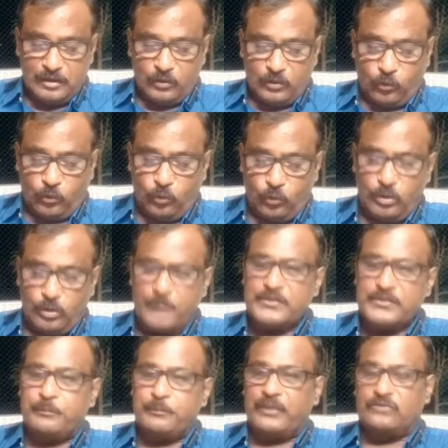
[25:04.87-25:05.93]
rule
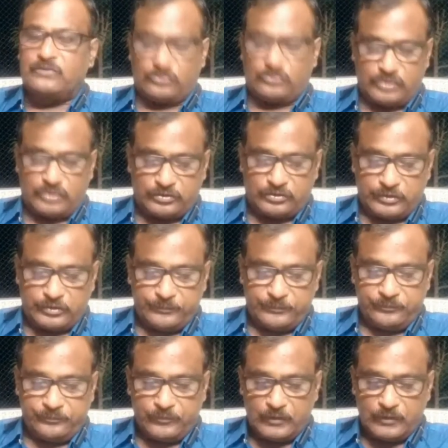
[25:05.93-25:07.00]
of space succession.
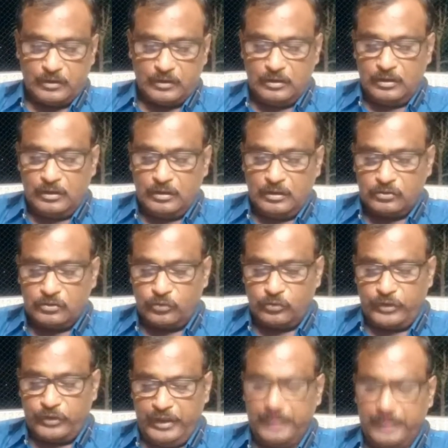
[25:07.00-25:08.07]
So
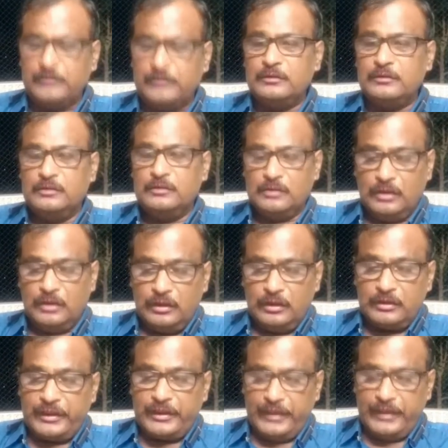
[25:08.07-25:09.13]
in
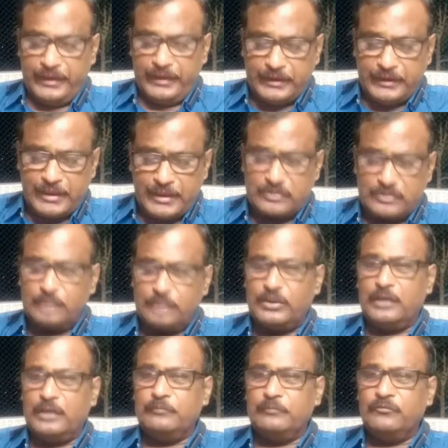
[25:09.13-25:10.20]
the inheritance of
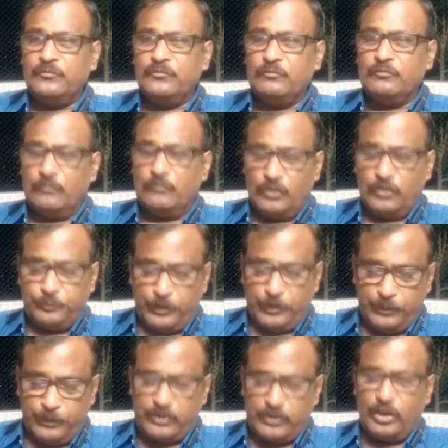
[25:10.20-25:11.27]
the
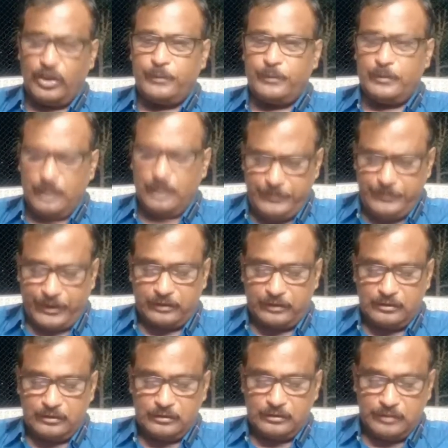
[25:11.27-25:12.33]
property of a Mohammedan,
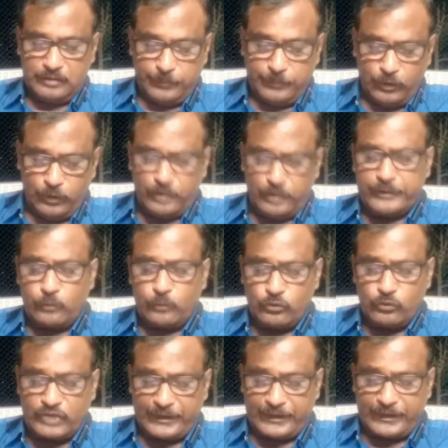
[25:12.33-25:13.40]
the following
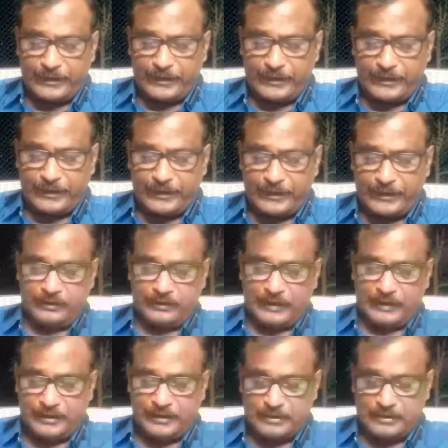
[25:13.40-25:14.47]
rules are
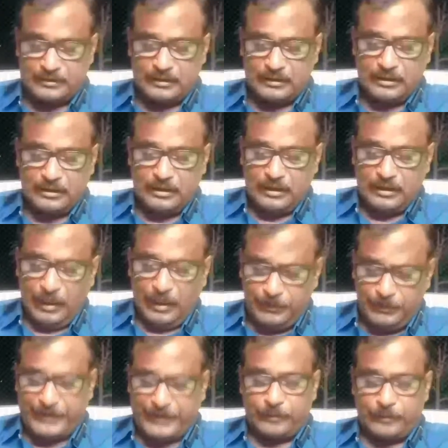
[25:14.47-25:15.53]
that is
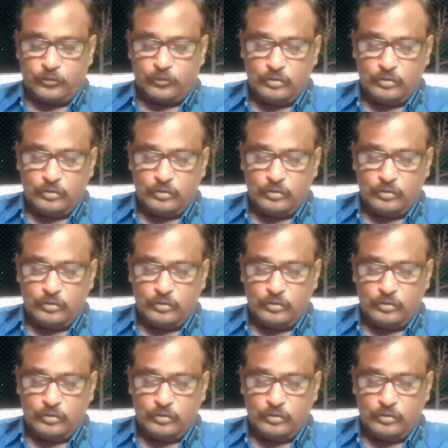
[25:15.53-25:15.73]
applicable.